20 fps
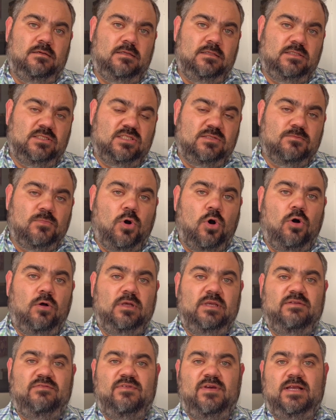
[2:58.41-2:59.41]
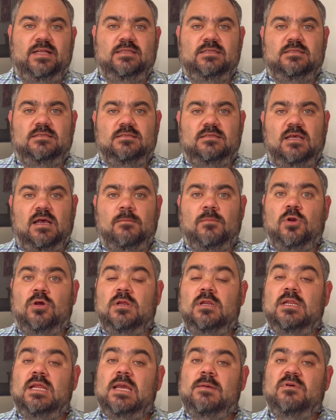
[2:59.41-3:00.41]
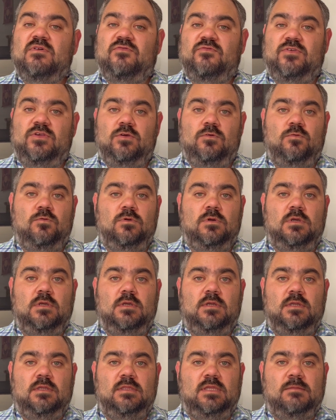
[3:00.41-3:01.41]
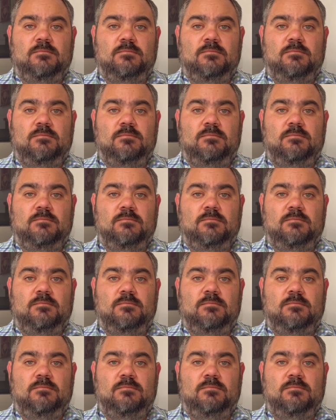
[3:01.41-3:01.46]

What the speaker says: and small events, I'm going to name a few that